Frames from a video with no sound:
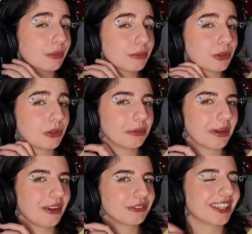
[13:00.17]
know what I'm talking
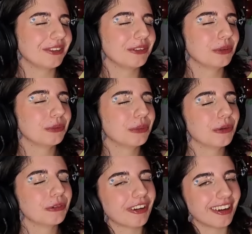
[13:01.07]
about, then you
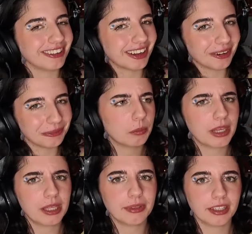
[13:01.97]
will find out. Well,
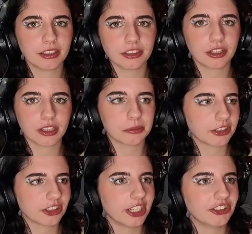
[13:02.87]
maybe, I don't know, they
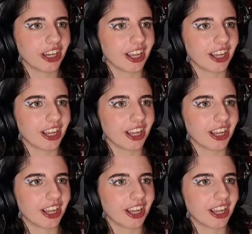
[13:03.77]
might change